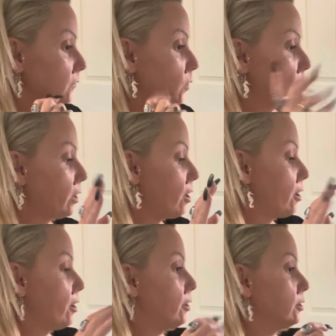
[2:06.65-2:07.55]
What
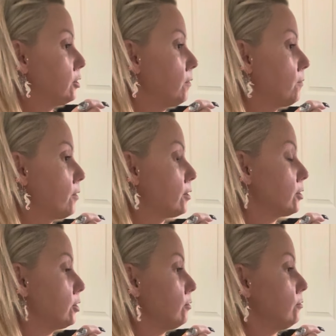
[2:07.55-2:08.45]
cards do we want
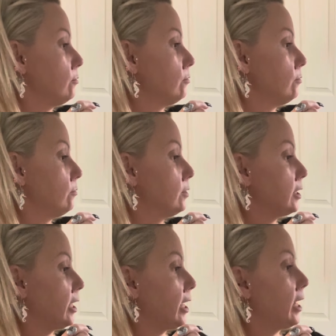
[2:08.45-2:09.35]
to use
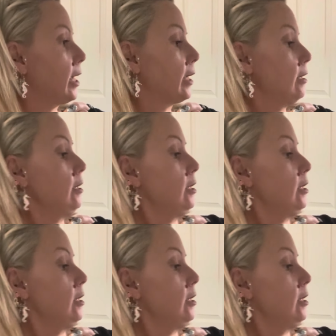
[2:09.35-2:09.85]
today?